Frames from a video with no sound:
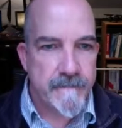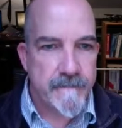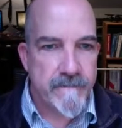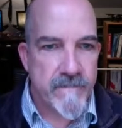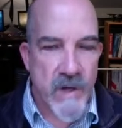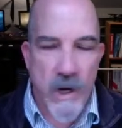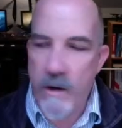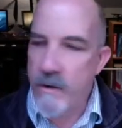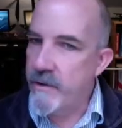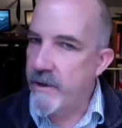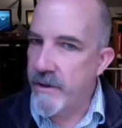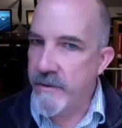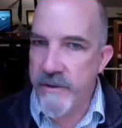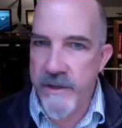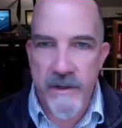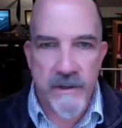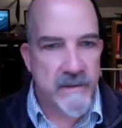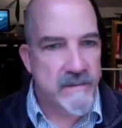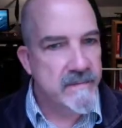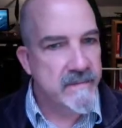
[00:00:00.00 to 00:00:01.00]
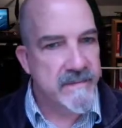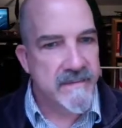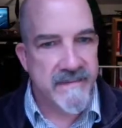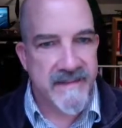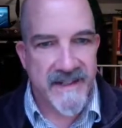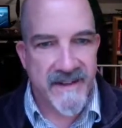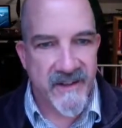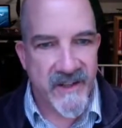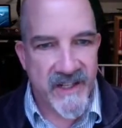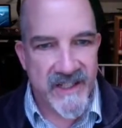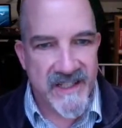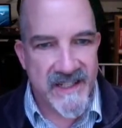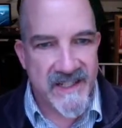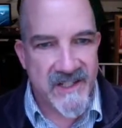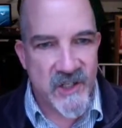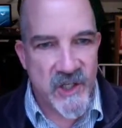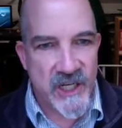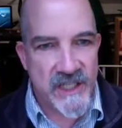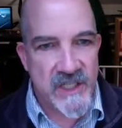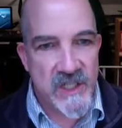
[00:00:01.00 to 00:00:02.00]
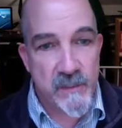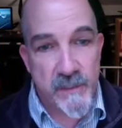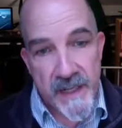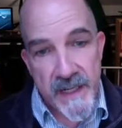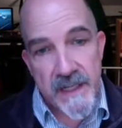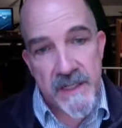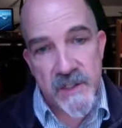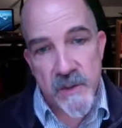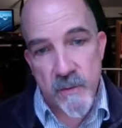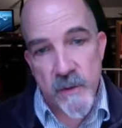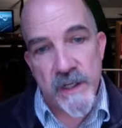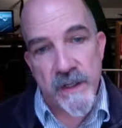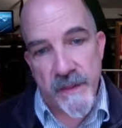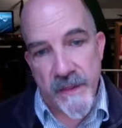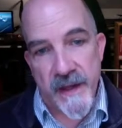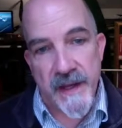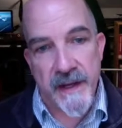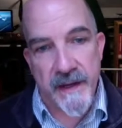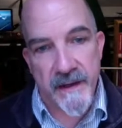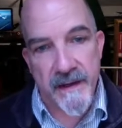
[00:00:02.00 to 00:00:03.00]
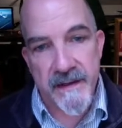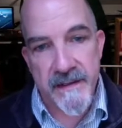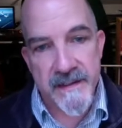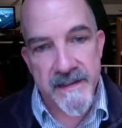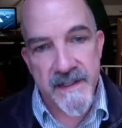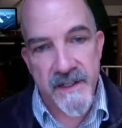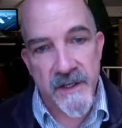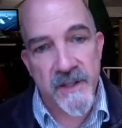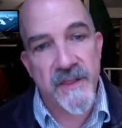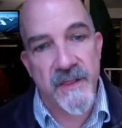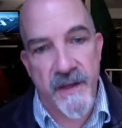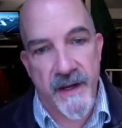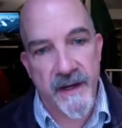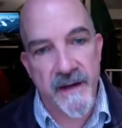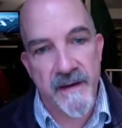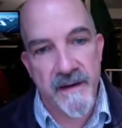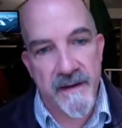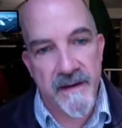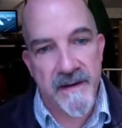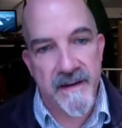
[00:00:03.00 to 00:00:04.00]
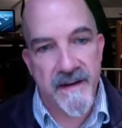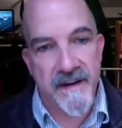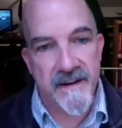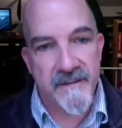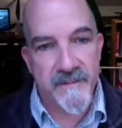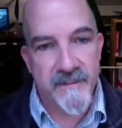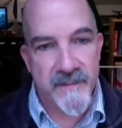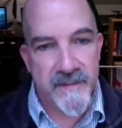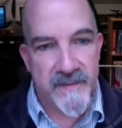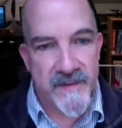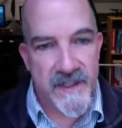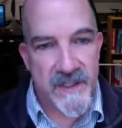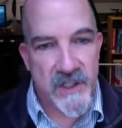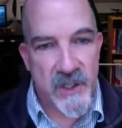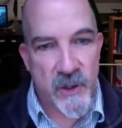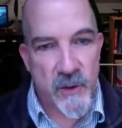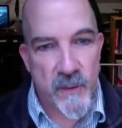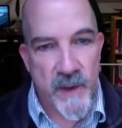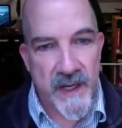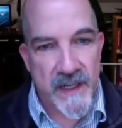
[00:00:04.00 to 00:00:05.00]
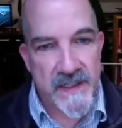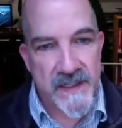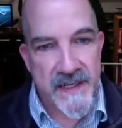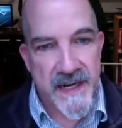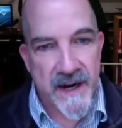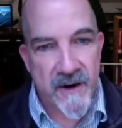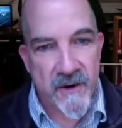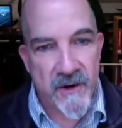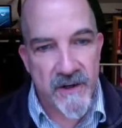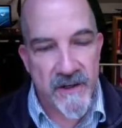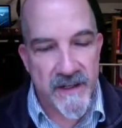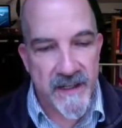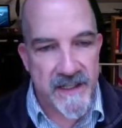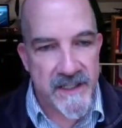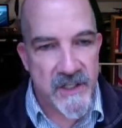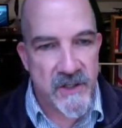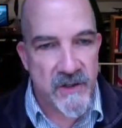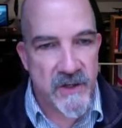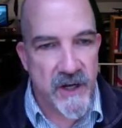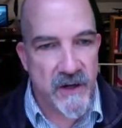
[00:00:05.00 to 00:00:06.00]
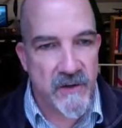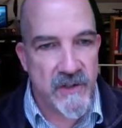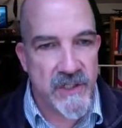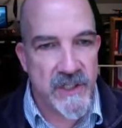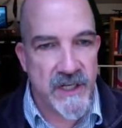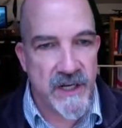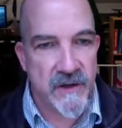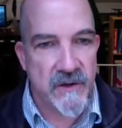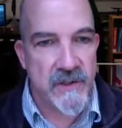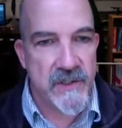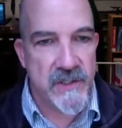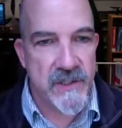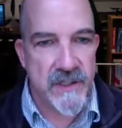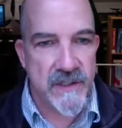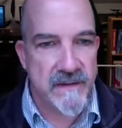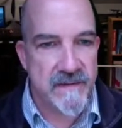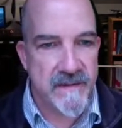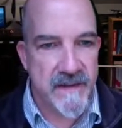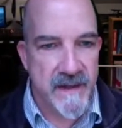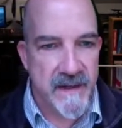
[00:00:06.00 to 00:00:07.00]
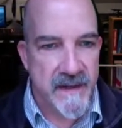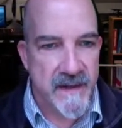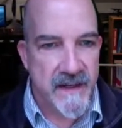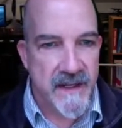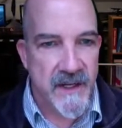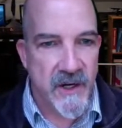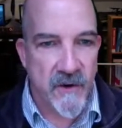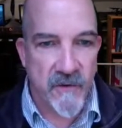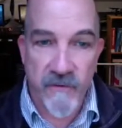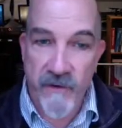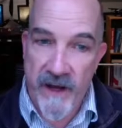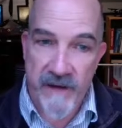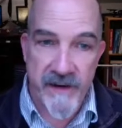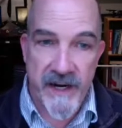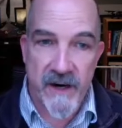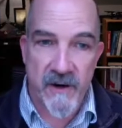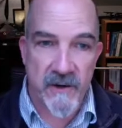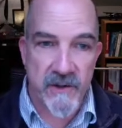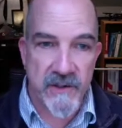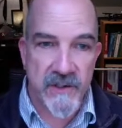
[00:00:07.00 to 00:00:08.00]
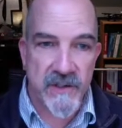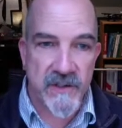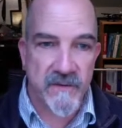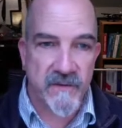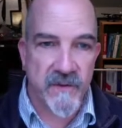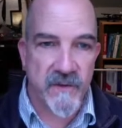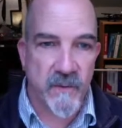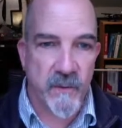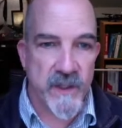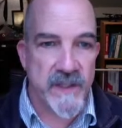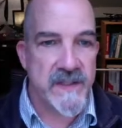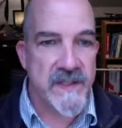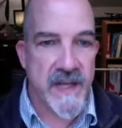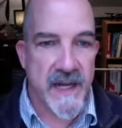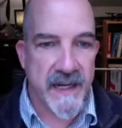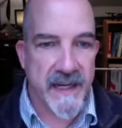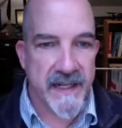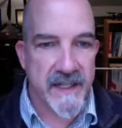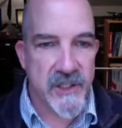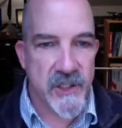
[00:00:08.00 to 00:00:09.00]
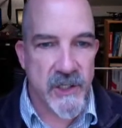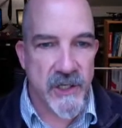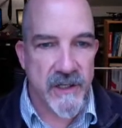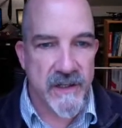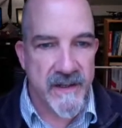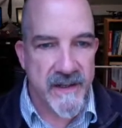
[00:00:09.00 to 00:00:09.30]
Oh, no. That's jet speed is a real thing, and it's a good thing. 600 miles an hour gets you coast to coast in 5 hours if the wind's not against you.